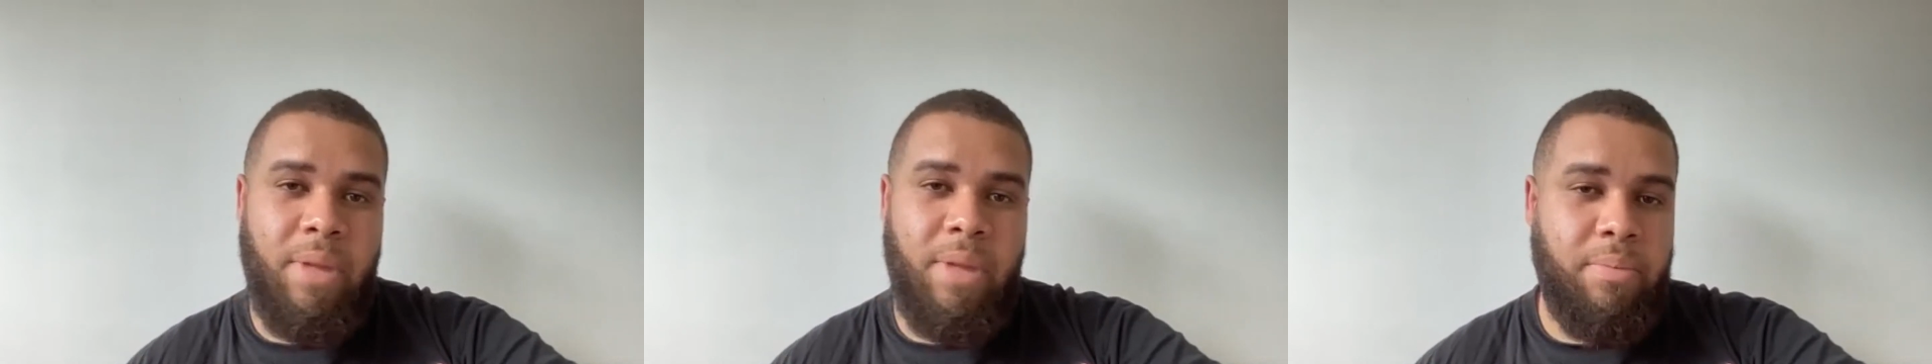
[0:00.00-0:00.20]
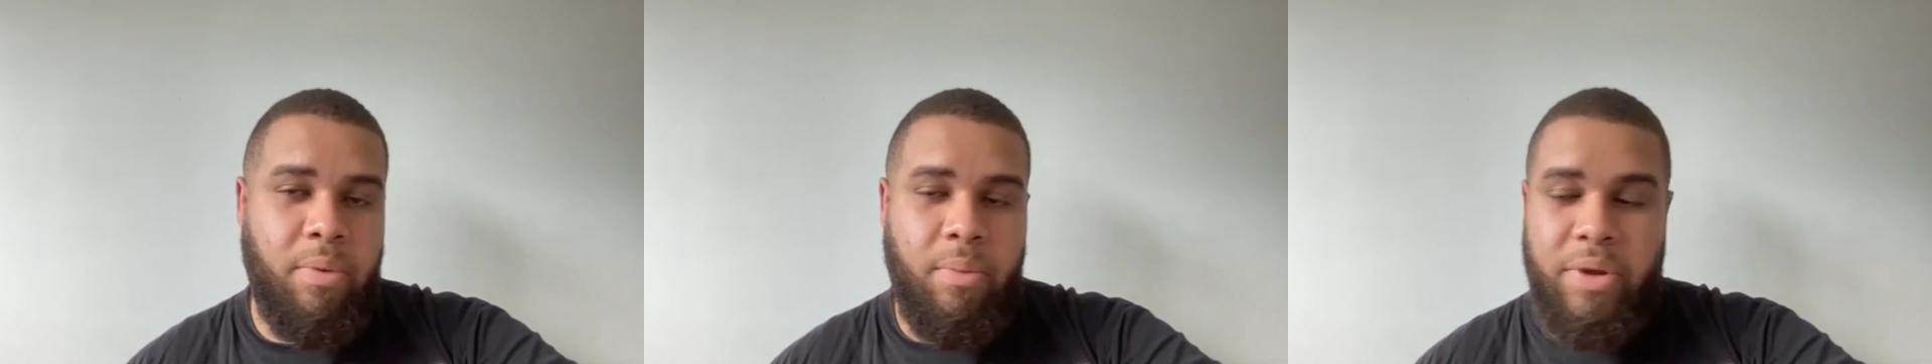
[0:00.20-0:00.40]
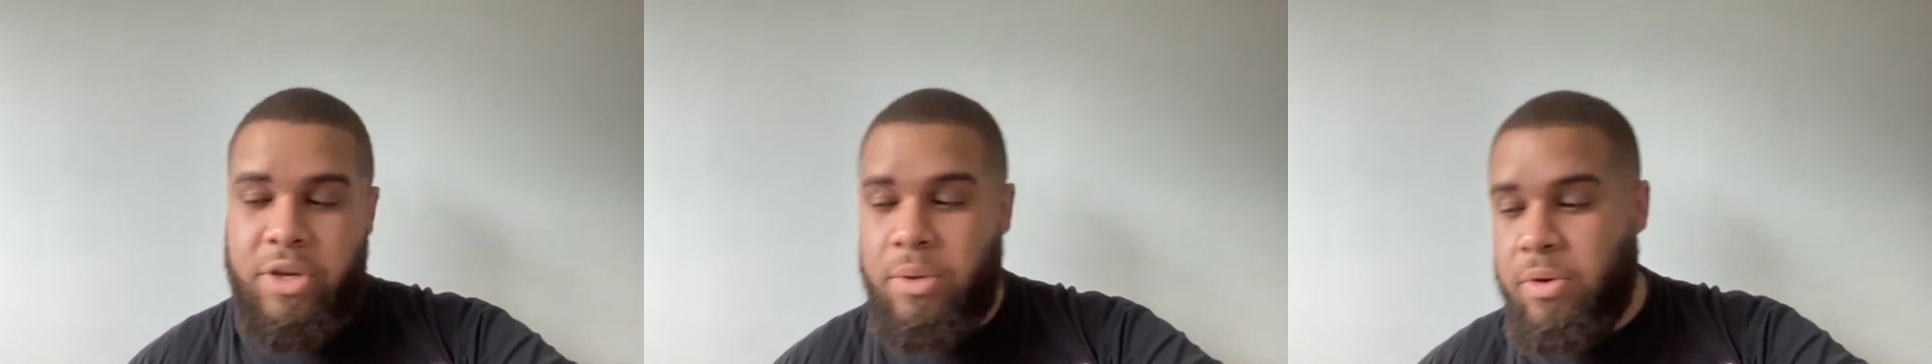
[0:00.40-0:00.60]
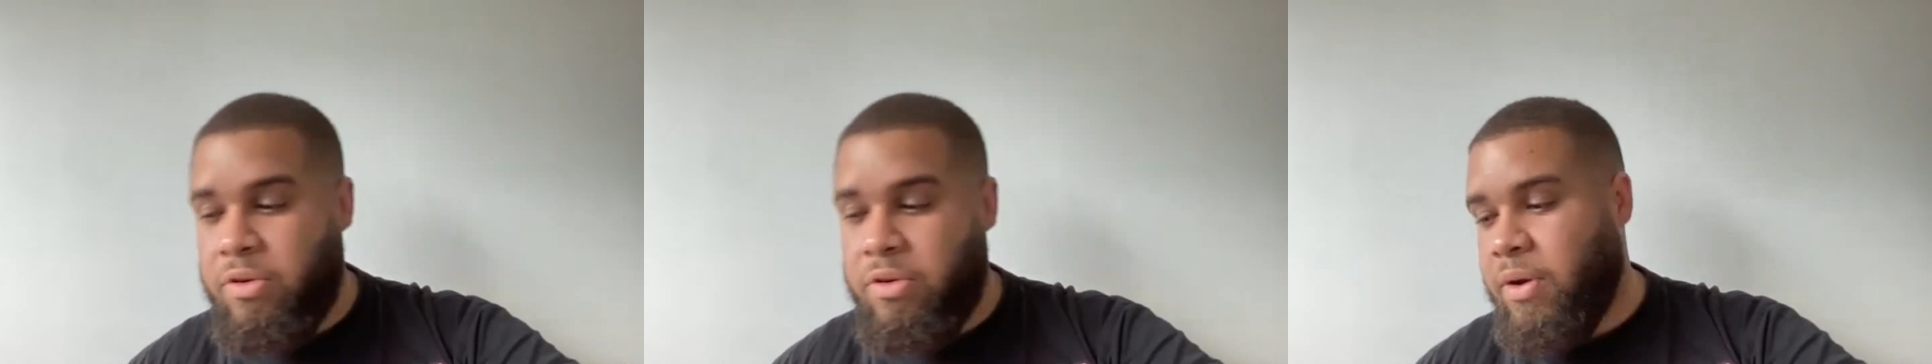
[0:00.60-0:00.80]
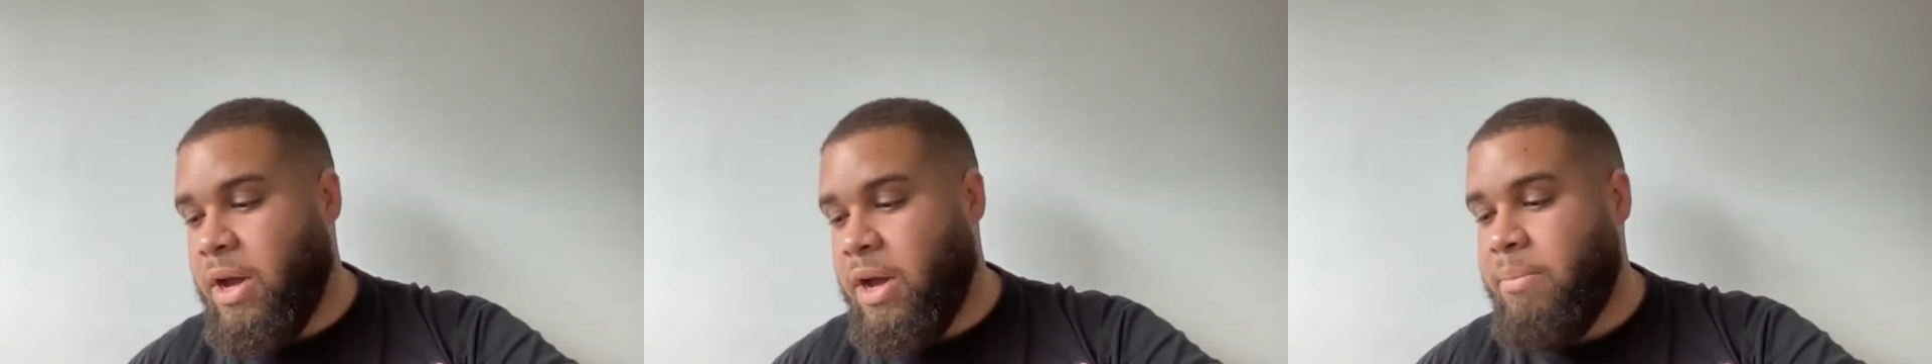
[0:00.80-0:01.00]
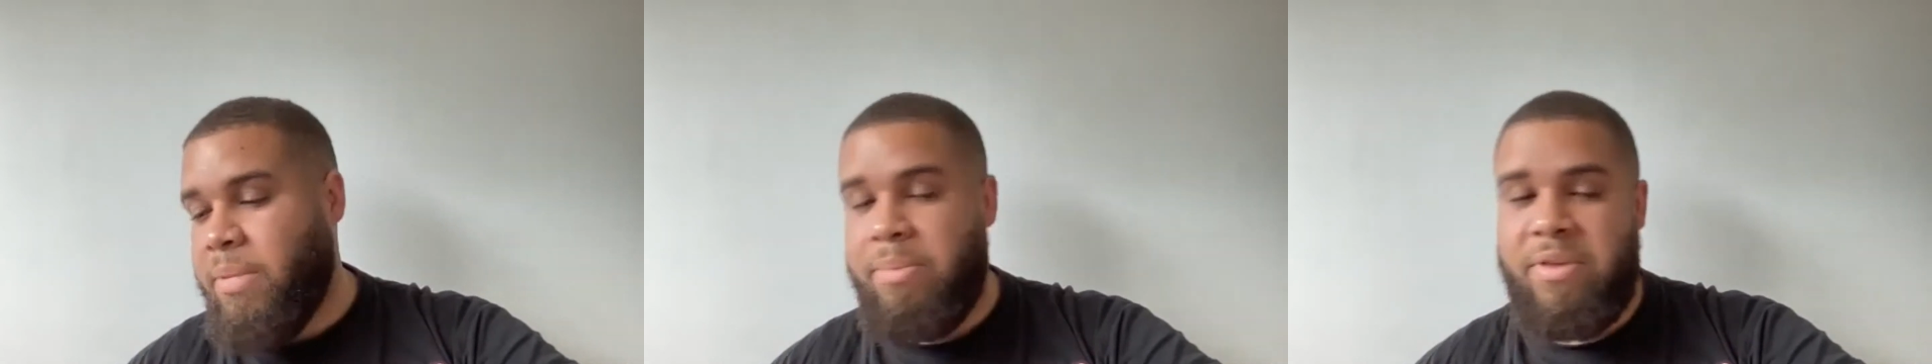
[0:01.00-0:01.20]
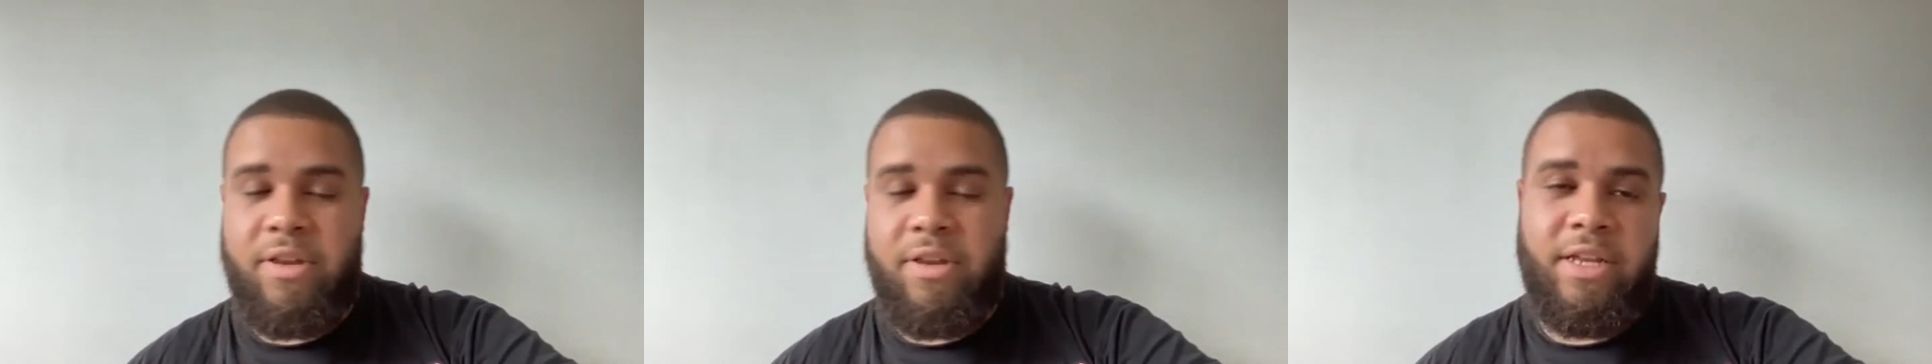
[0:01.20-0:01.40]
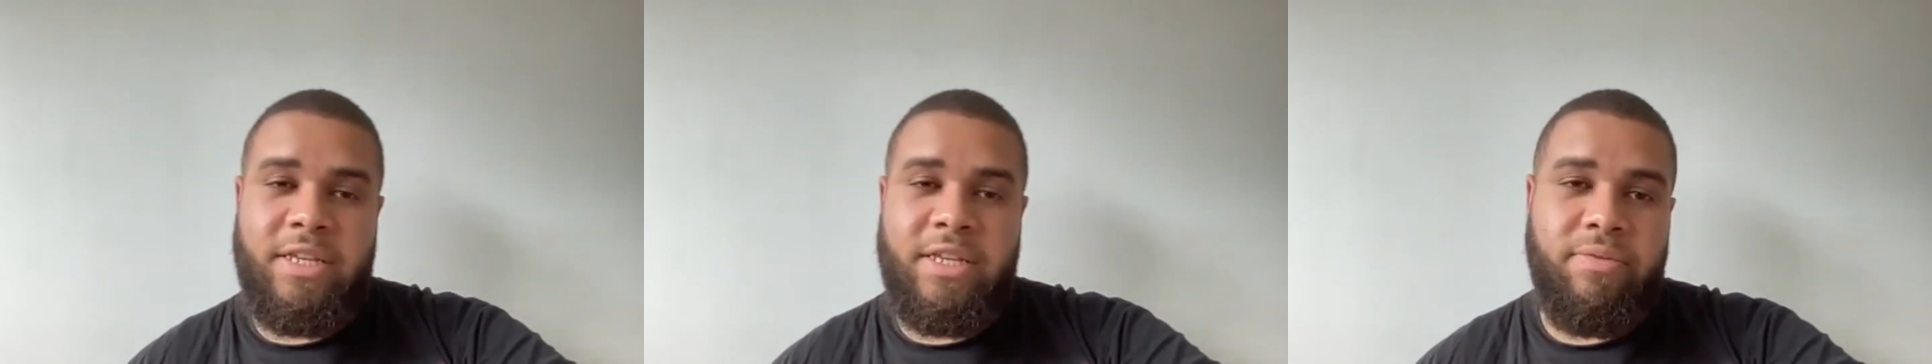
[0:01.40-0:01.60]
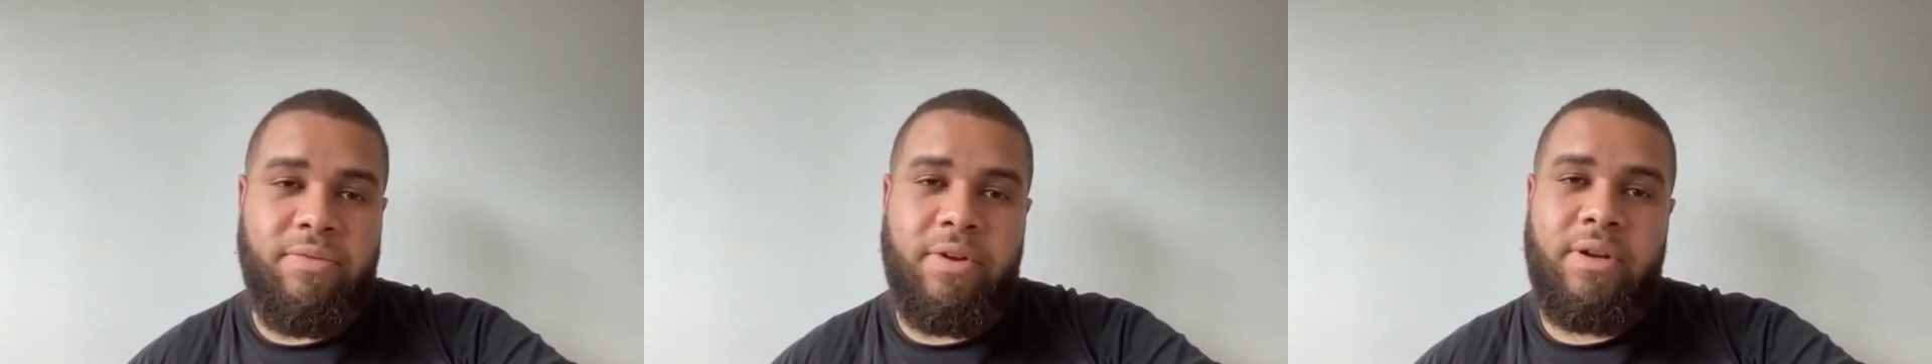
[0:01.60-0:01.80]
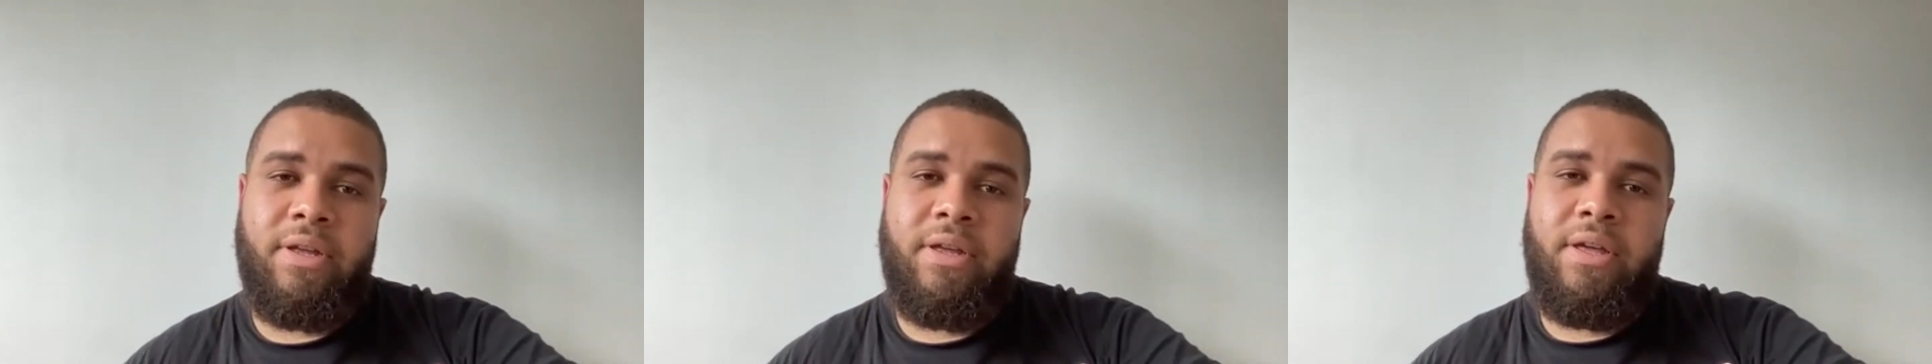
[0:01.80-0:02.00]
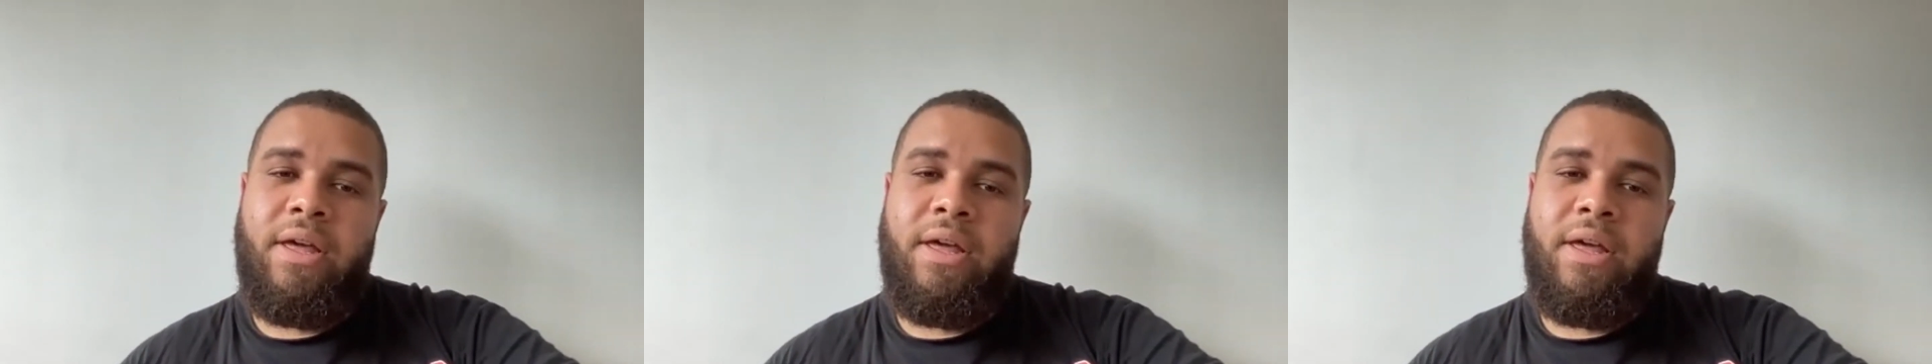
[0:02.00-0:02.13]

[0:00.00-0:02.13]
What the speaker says: Maybe when you were growing up, maybe slightly different.